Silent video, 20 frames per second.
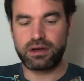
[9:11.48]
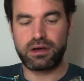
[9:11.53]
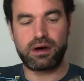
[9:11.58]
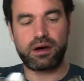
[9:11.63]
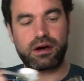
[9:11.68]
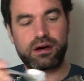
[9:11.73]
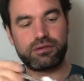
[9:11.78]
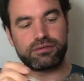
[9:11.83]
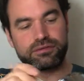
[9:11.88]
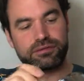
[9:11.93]

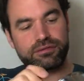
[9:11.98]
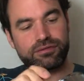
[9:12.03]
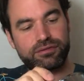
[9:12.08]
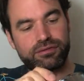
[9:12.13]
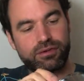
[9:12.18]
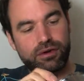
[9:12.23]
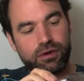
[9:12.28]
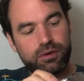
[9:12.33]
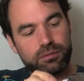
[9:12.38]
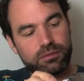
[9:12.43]
of the
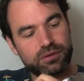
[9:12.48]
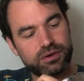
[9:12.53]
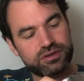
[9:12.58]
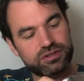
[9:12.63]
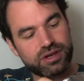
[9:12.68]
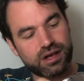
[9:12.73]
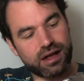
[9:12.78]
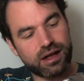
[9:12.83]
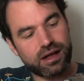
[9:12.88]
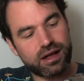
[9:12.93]
foam which
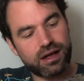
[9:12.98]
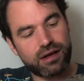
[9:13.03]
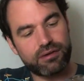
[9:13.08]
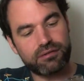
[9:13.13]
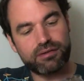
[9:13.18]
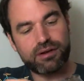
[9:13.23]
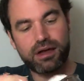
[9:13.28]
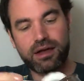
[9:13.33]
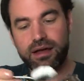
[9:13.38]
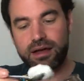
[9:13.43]
I have
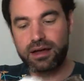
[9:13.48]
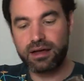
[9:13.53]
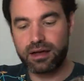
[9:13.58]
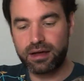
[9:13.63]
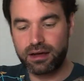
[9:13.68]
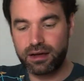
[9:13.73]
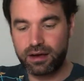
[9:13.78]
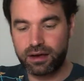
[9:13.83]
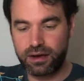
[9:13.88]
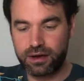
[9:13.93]

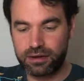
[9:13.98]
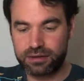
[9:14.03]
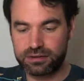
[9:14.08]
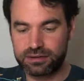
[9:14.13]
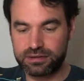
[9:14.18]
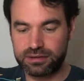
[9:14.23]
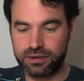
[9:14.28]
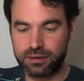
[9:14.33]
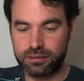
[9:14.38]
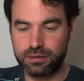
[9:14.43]
on
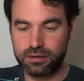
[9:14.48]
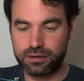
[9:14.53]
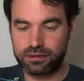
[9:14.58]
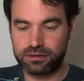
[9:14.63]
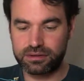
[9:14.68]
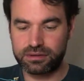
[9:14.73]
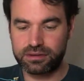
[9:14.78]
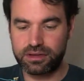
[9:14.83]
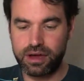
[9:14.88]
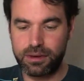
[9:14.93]

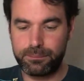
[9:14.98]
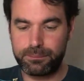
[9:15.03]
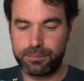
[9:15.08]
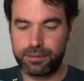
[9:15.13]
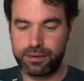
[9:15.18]
top.